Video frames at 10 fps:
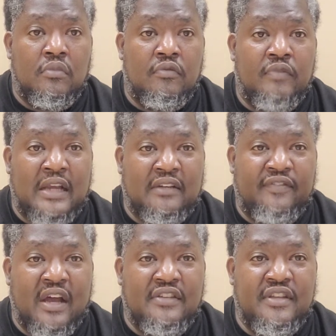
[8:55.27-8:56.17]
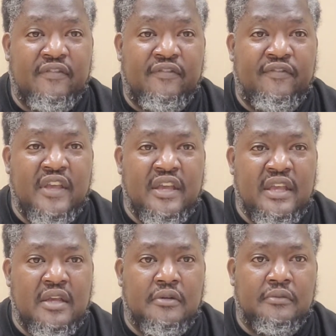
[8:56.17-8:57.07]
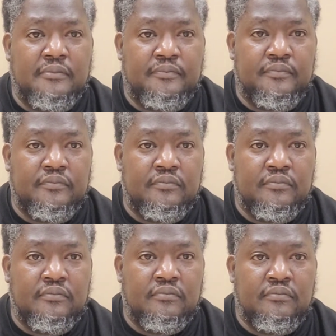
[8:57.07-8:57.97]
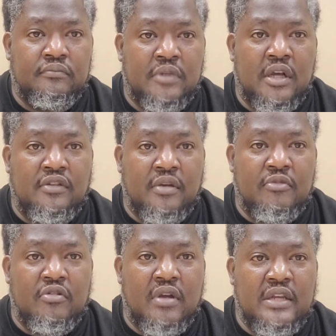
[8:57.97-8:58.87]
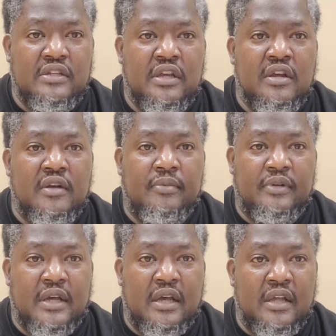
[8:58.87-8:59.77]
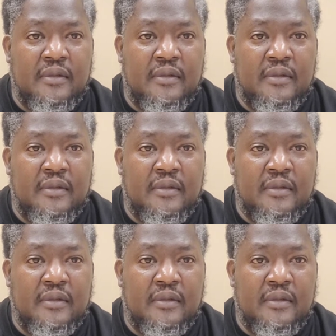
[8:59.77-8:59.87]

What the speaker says: Like the Father said, fear him, because I'm a great and terrible God.